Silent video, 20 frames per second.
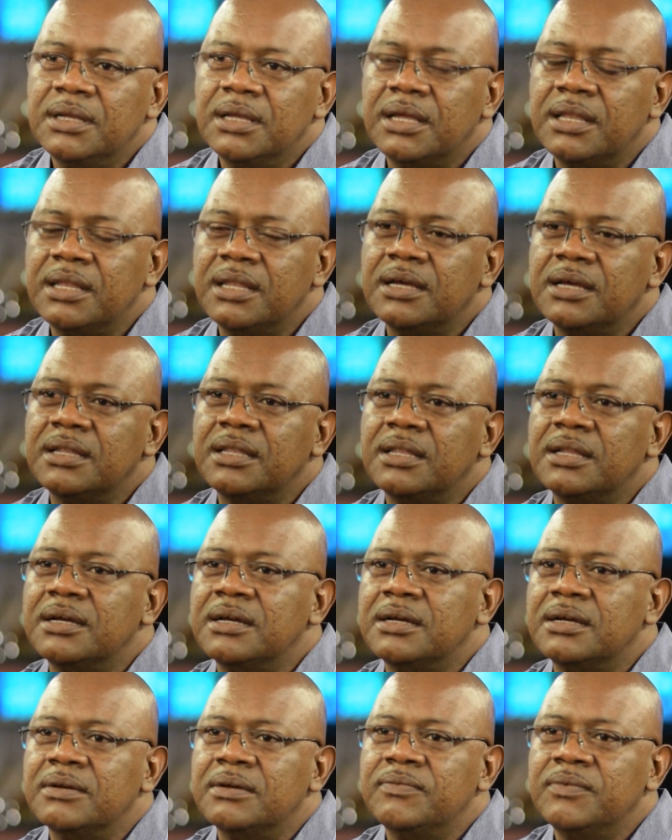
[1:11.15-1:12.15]
and their
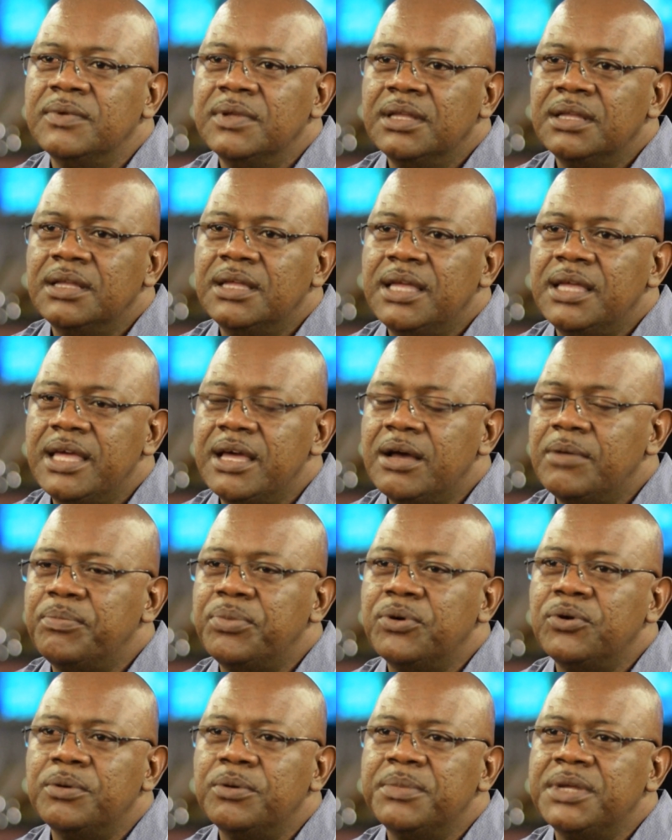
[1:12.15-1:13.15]
love helped
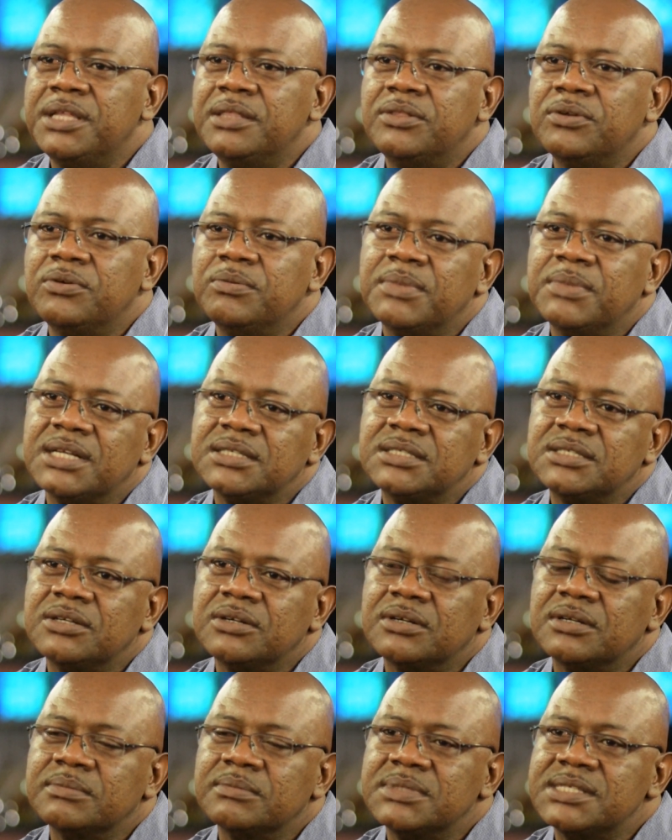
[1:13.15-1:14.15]
pull me through my
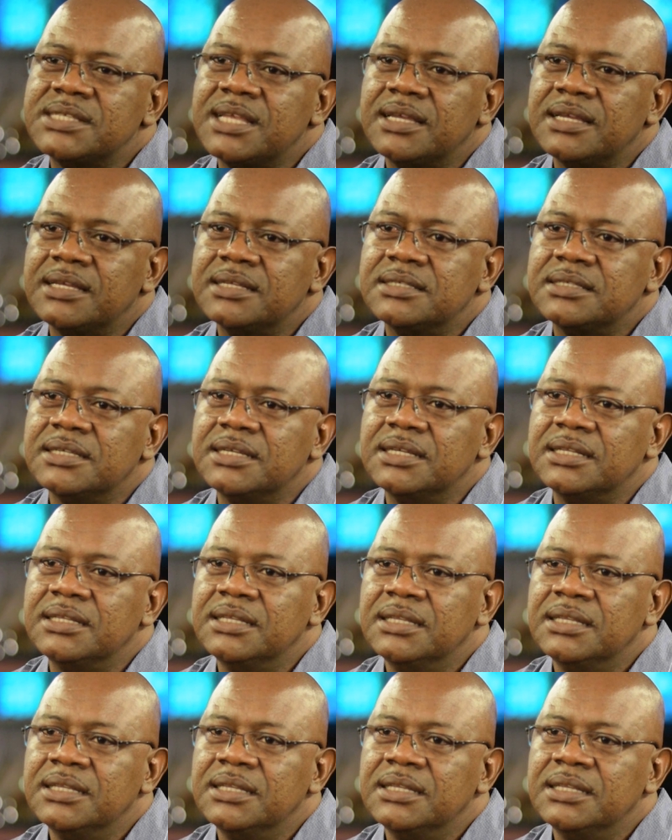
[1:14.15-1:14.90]
circumstance. It